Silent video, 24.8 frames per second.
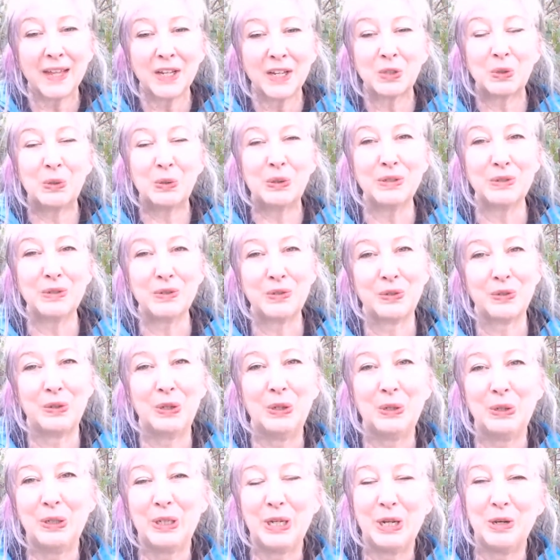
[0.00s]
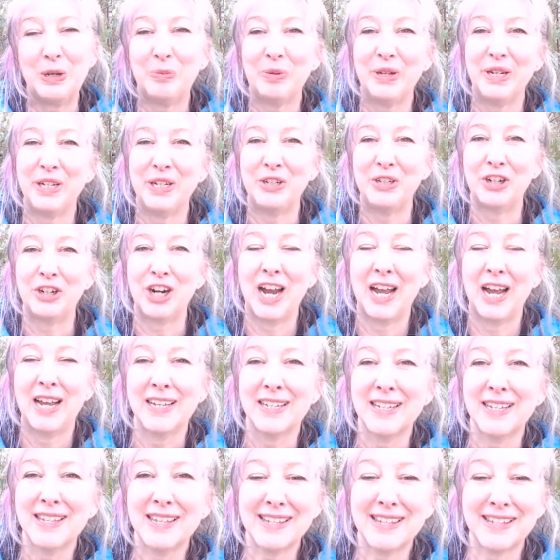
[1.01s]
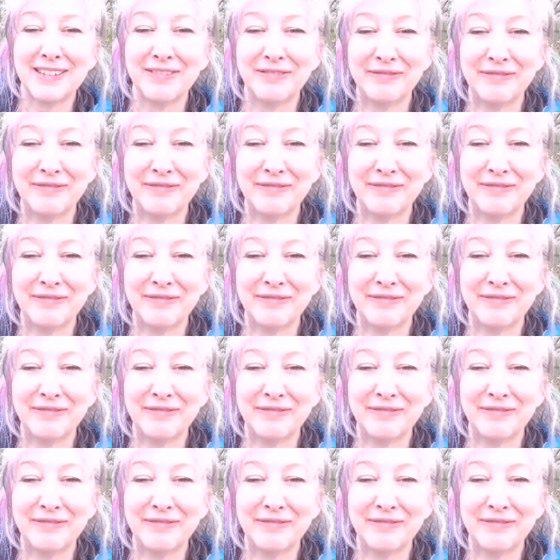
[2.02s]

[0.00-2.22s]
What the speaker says: Go and slowly opening your eyes.